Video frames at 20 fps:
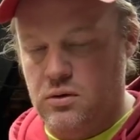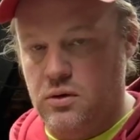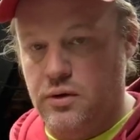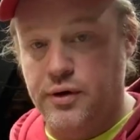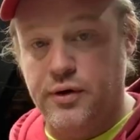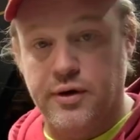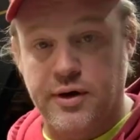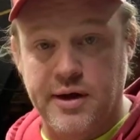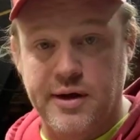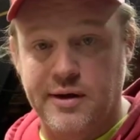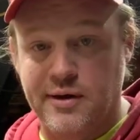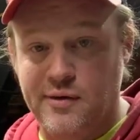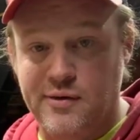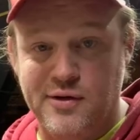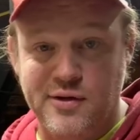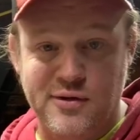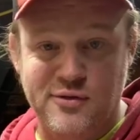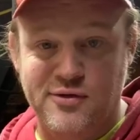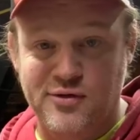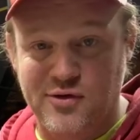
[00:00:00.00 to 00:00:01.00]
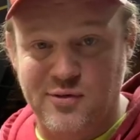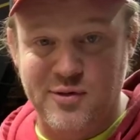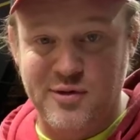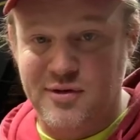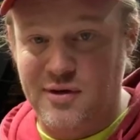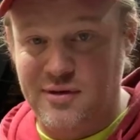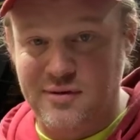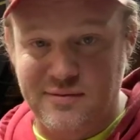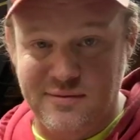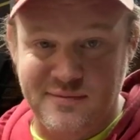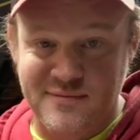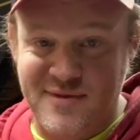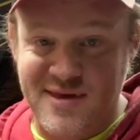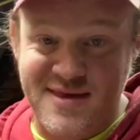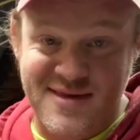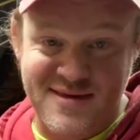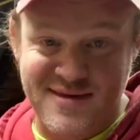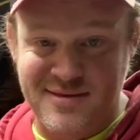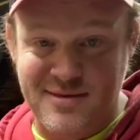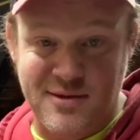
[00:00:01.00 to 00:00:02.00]
Or again, go to YouTube. It's on
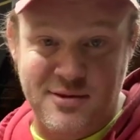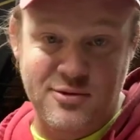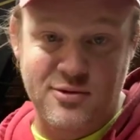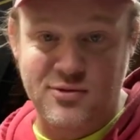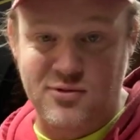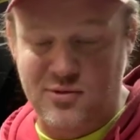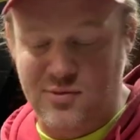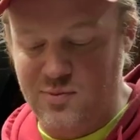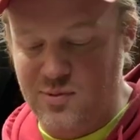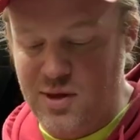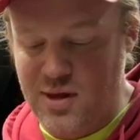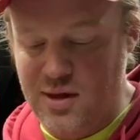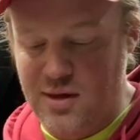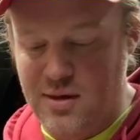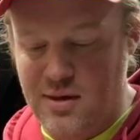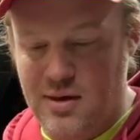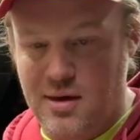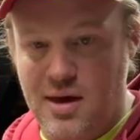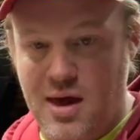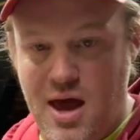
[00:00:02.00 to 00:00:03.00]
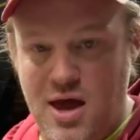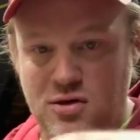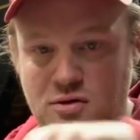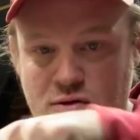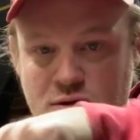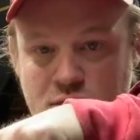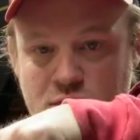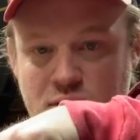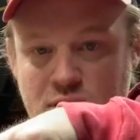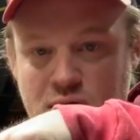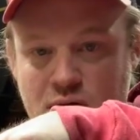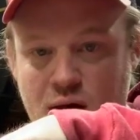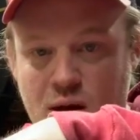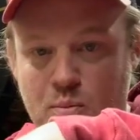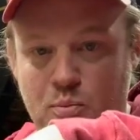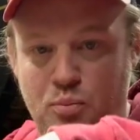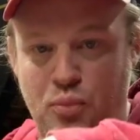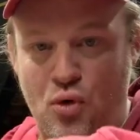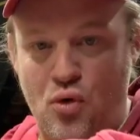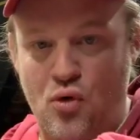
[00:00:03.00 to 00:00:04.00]
YouTube. And you literally
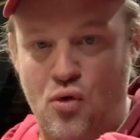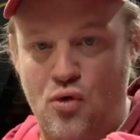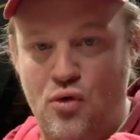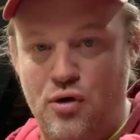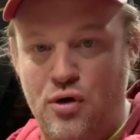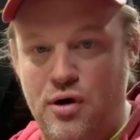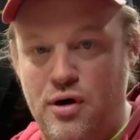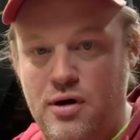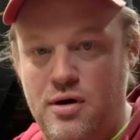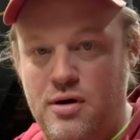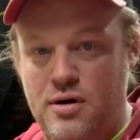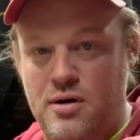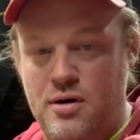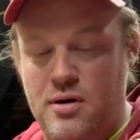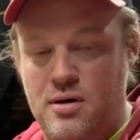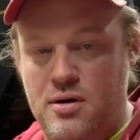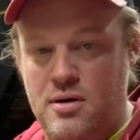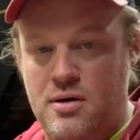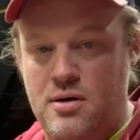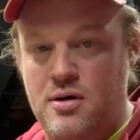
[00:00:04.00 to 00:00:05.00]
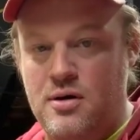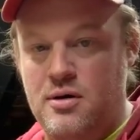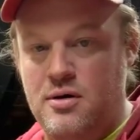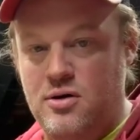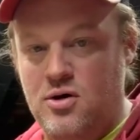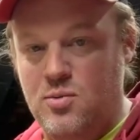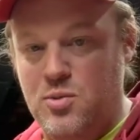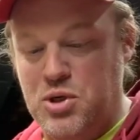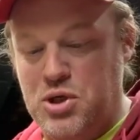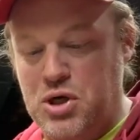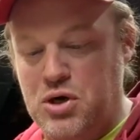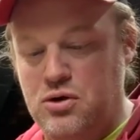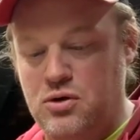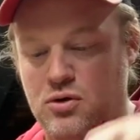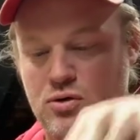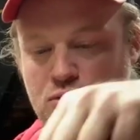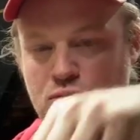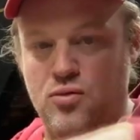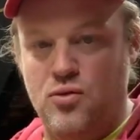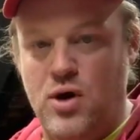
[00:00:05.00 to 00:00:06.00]
pour your
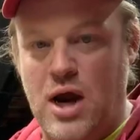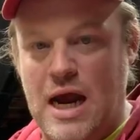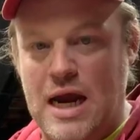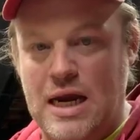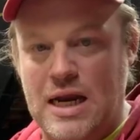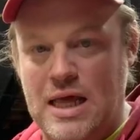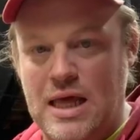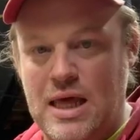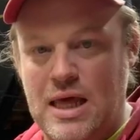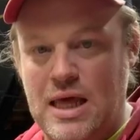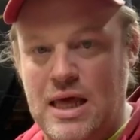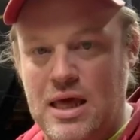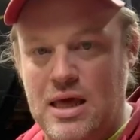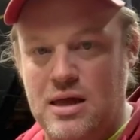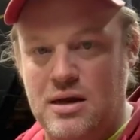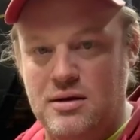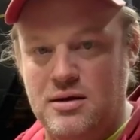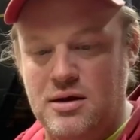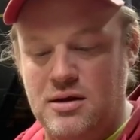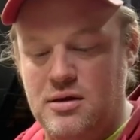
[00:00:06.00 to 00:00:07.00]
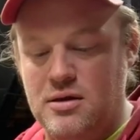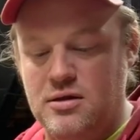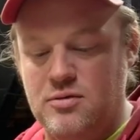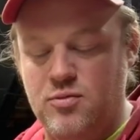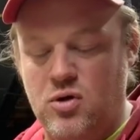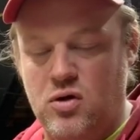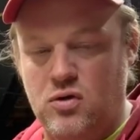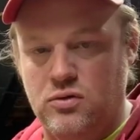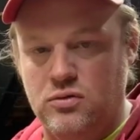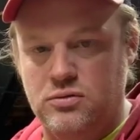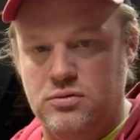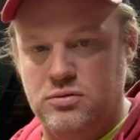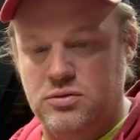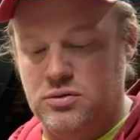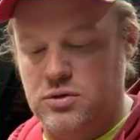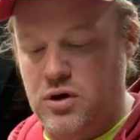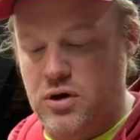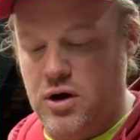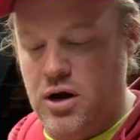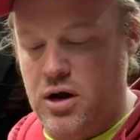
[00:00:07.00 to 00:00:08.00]
material right into this mold.
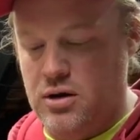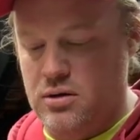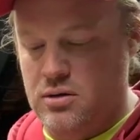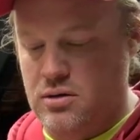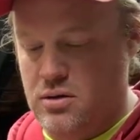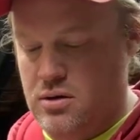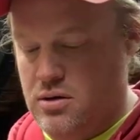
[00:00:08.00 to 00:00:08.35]
All right.